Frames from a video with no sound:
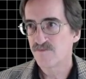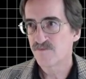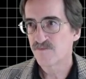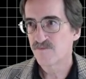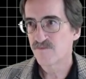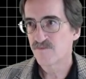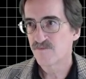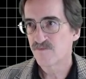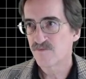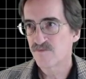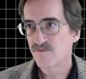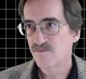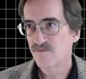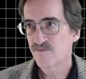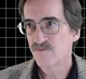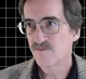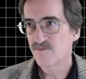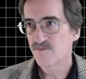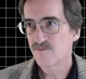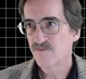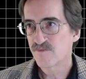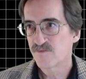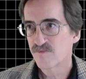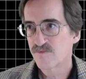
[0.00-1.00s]

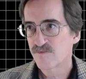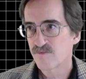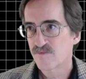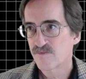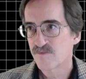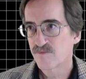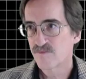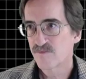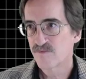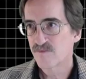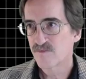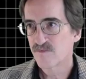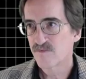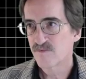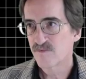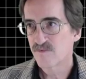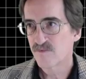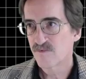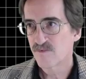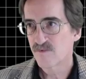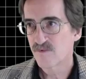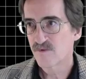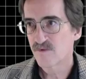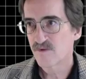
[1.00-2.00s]

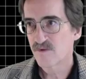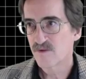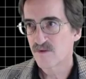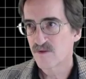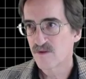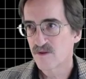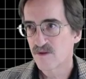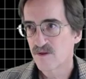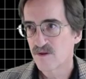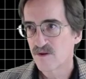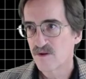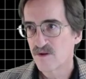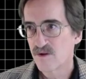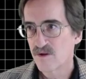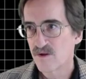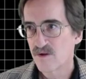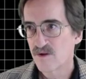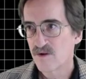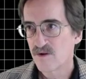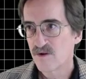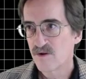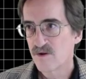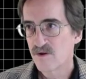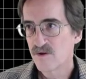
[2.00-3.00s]

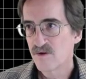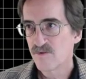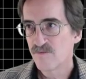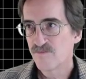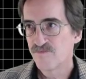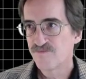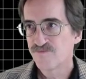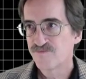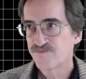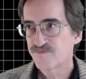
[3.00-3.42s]
(no one is talking)